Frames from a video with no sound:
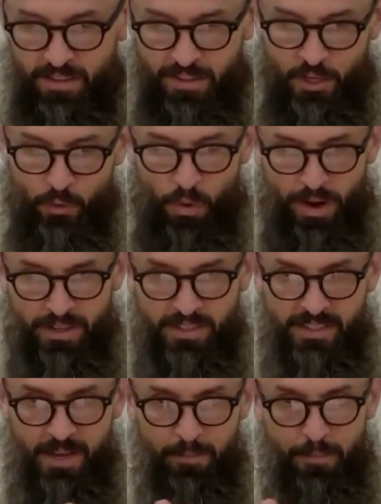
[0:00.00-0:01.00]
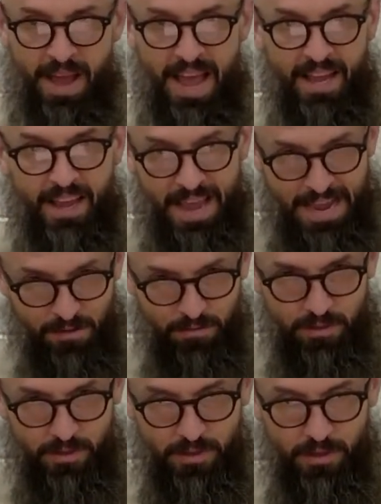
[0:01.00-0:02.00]
then you want to step back
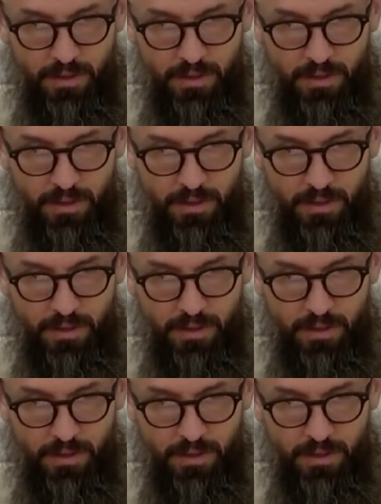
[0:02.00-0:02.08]
out